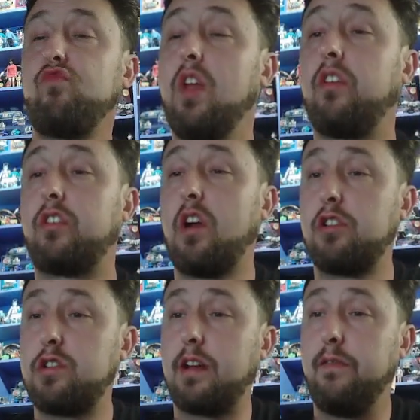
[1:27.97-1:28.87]
Star
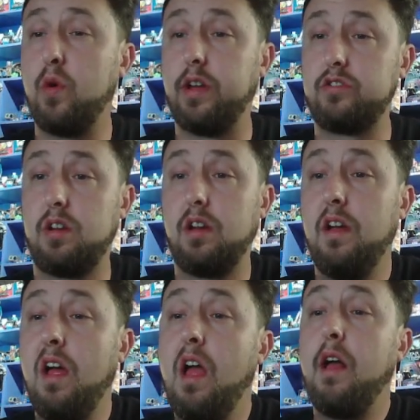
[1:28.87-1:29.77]
Trek Voyager.
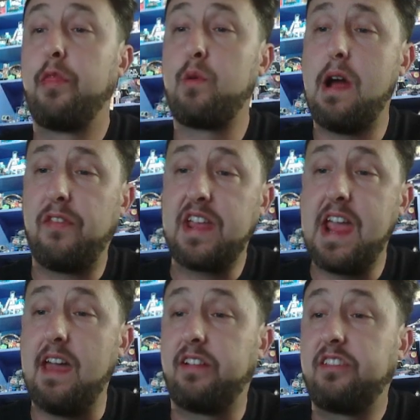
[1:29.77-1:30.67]
Throughout the
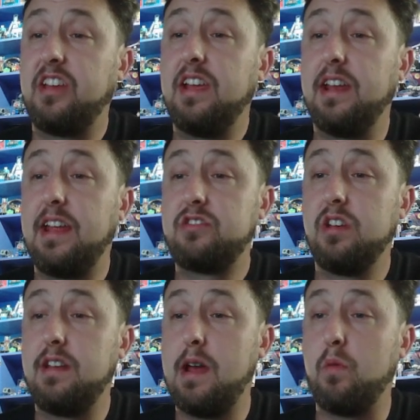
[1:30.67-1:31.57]
galaxy, an
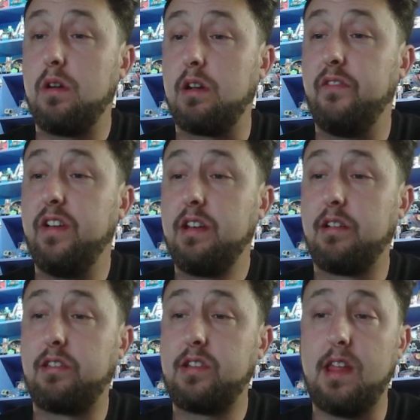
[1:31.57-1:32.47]
ancient network of
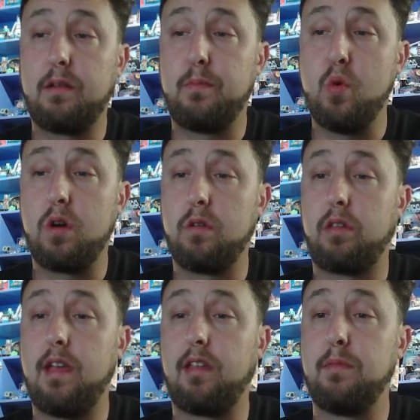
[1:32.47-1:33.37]
interstellar
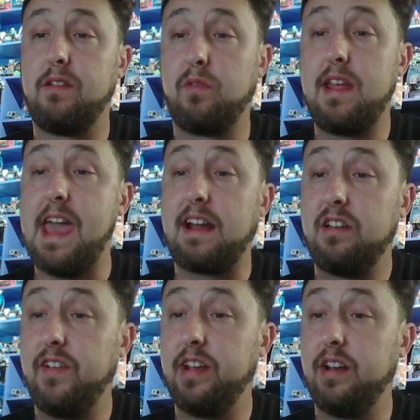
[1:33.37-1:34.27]
portals has been
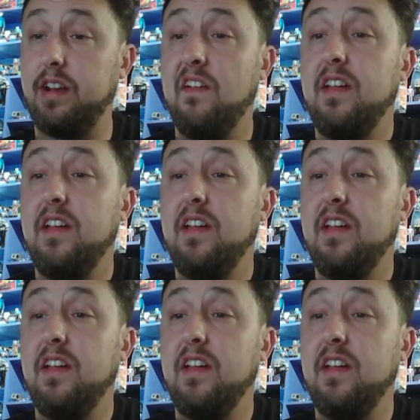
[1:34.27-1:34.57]
reactivated,